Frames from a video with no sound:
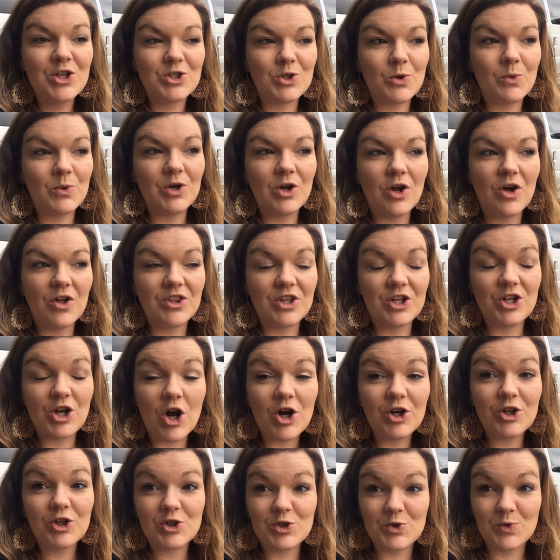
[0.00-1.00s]
So when the
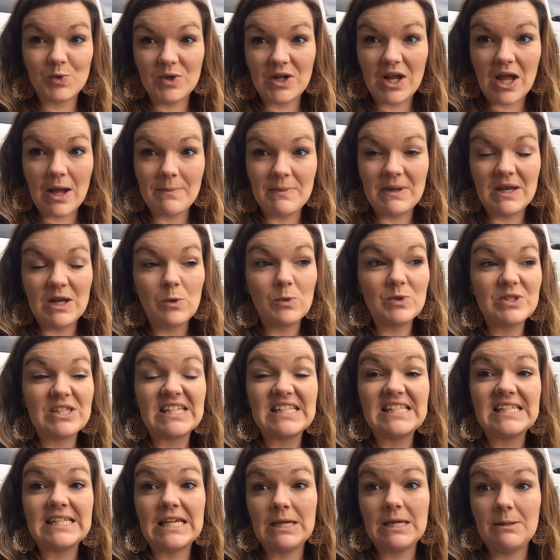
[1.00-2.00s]
doctors would come in, it was
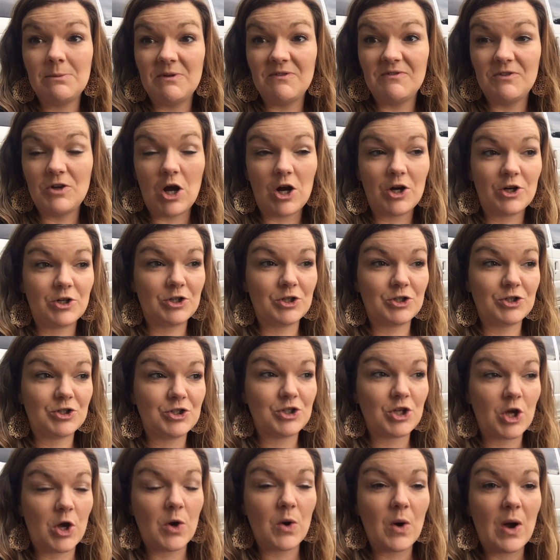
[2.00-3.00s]
a team of doctors.
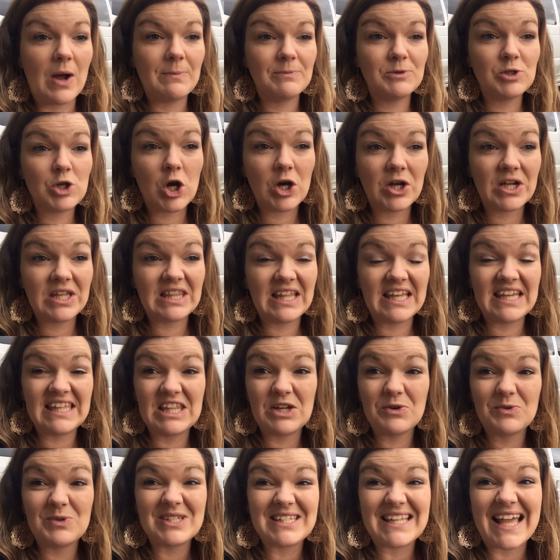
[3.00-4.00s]
So I'm talking
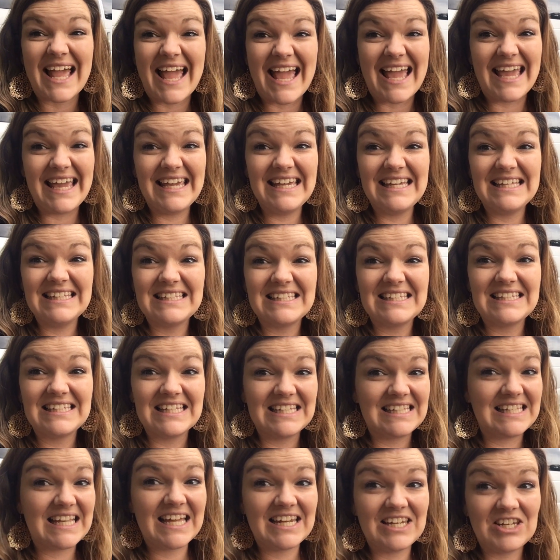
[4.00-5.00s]
like there was eight
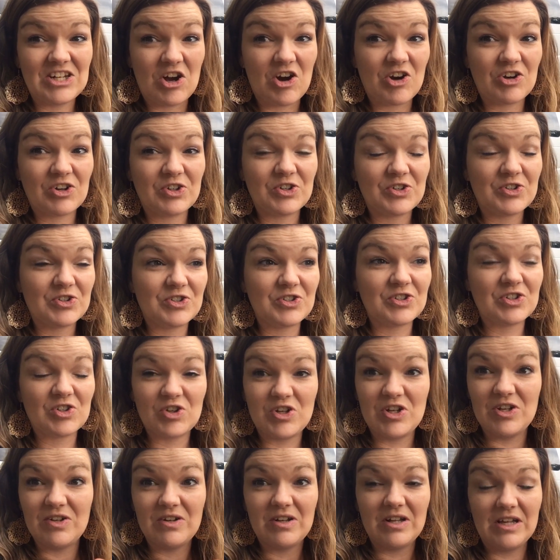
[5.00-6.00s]
to ten doctors
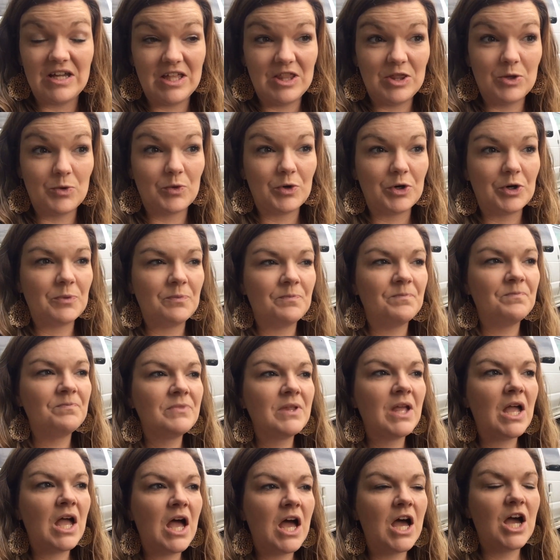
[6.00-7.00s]
in the room
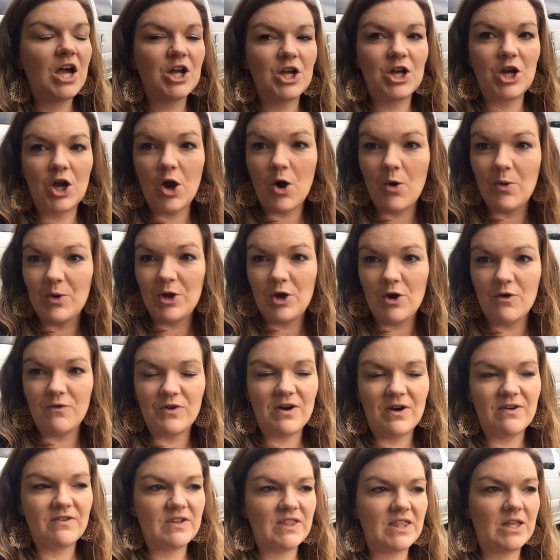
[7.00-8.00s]
going
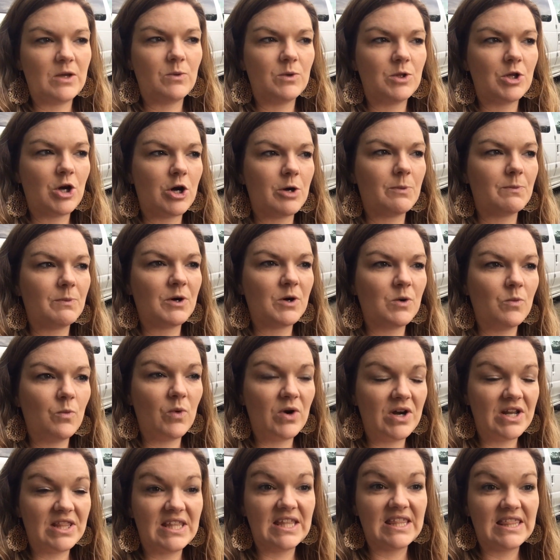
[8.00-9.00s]
over everything with Harper. And
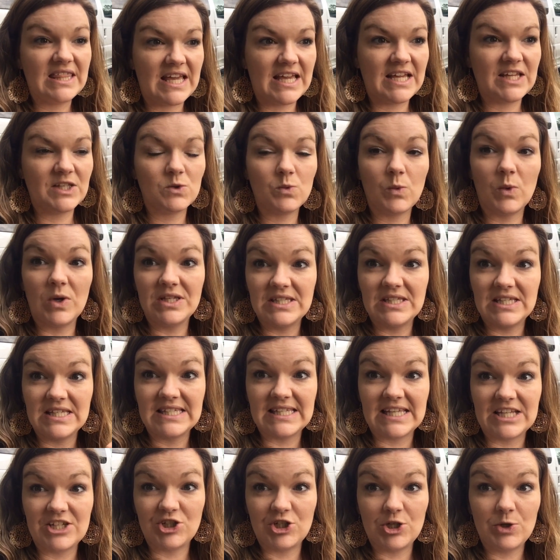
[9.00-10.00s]
one of the things was is
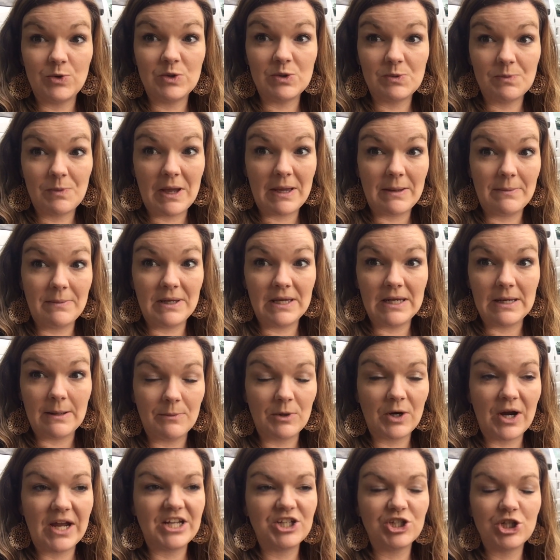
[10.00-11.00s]
that she was baby
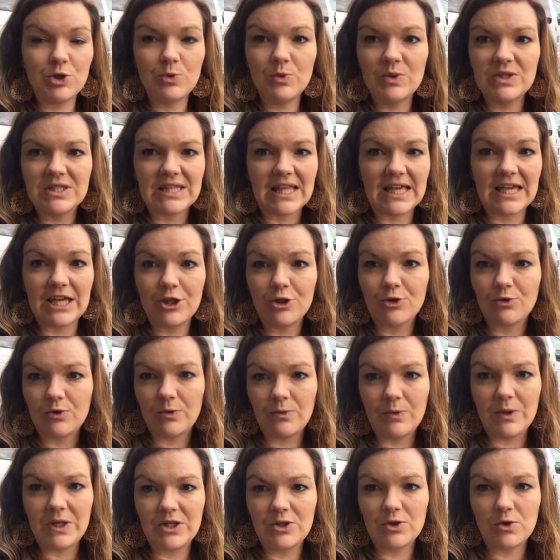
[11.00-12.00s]
number eight. She was like
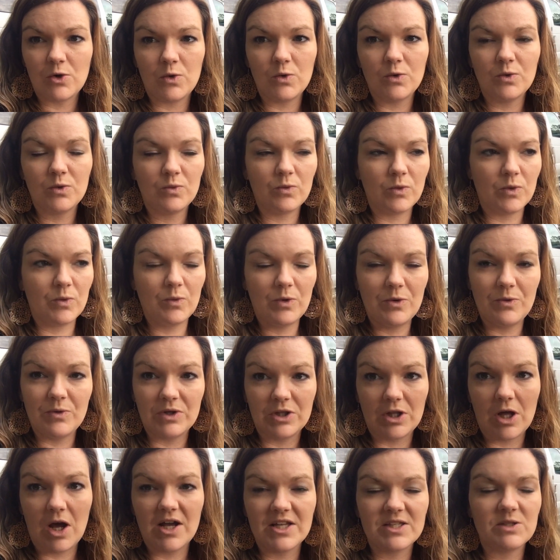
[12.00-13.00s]
three weeks old when we were
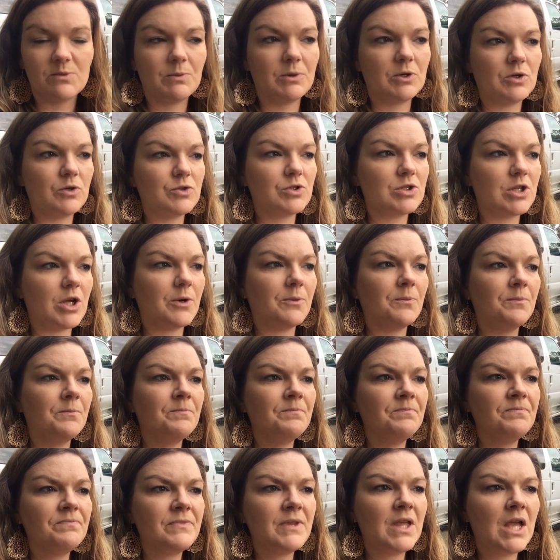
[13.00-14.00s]
in the hospital. So,
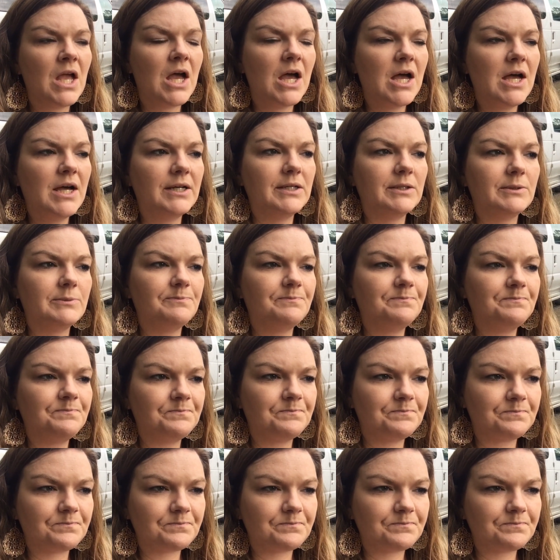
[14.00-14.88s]
um,